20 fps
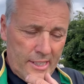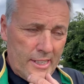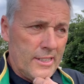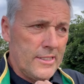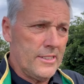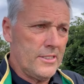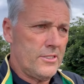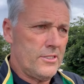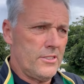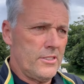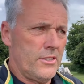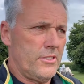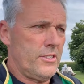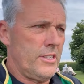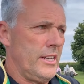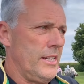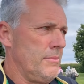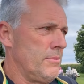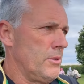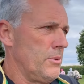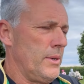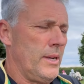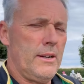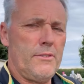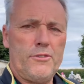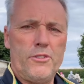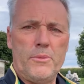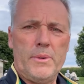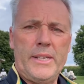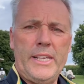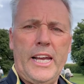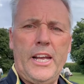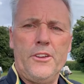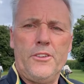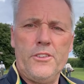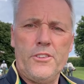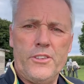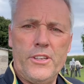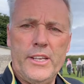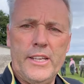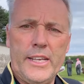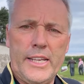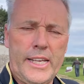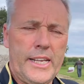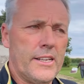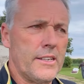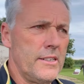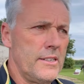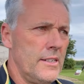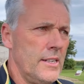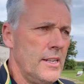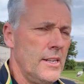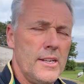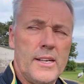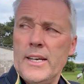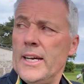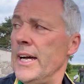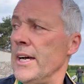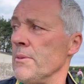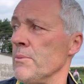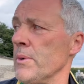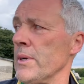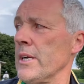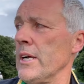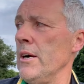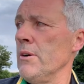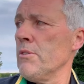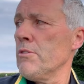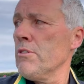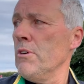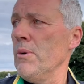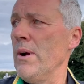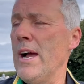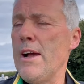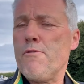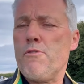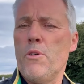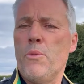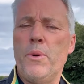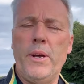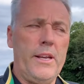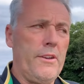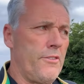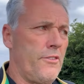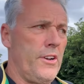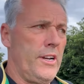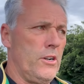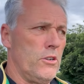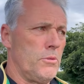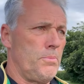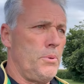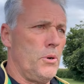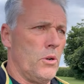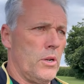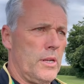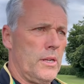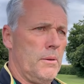This is a team that we have from an agency at Lincoln, and we go through every wheat field pulling